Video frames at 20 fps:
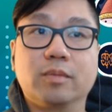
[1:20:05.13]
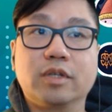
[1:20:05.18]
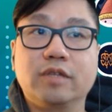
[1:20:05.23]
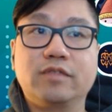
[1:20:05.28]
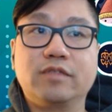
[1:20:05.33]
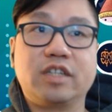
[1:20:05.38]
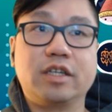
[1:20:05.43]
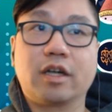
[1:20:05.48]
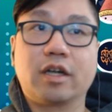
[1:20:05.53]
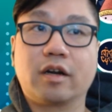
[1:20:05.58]

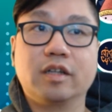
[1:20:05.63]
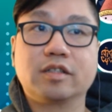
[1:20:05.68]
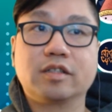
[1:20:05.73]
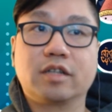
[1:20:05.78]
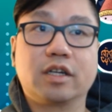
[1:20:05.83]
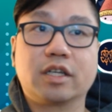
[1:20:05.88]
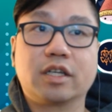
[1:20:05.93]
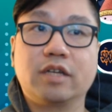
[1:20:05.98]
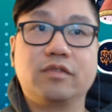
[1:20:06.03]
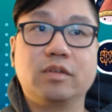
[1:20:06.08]
Tierra is
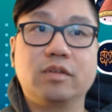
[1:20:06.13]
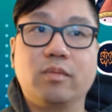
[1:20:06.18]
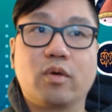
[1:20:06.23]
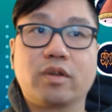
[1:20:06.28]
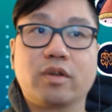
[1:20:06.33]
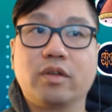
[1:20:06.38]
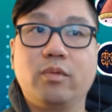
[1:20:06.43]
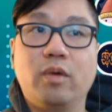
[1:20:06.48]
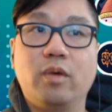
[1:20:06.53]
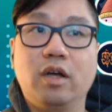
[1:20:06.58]
going to give you
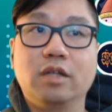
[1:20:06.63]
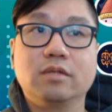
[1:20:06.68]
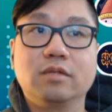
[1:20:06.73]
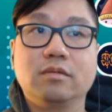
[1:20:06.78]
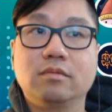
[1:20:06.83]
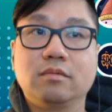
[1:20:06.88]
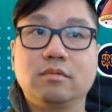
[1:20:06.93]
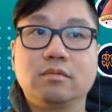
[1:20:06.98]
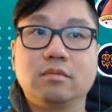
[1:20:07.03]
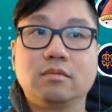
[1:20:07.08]
more than one.
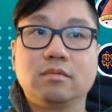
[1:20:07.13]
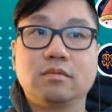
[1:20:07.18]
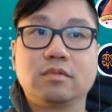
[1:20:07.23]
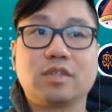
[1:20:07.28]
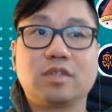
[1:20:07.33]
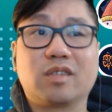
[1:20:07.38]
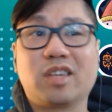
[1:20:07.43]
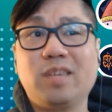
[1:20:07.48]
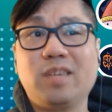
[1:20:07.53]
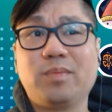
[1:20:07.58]

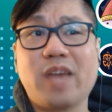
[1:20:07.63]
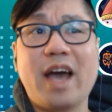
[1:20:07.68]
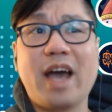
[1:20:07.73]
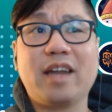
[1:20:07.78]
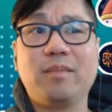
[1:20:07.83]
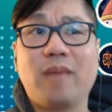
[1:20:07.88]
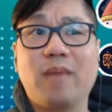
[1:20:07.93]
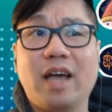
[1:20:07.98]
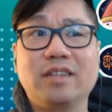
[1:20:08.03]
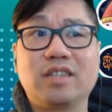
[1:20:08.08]
So keep
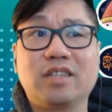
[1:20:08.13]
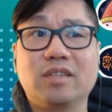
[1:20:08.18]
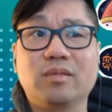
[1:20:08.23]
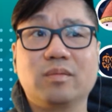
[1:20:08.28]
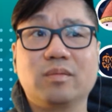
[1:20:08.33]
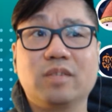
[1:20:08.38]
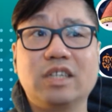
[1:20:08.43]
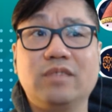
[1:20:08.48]
that in mind too.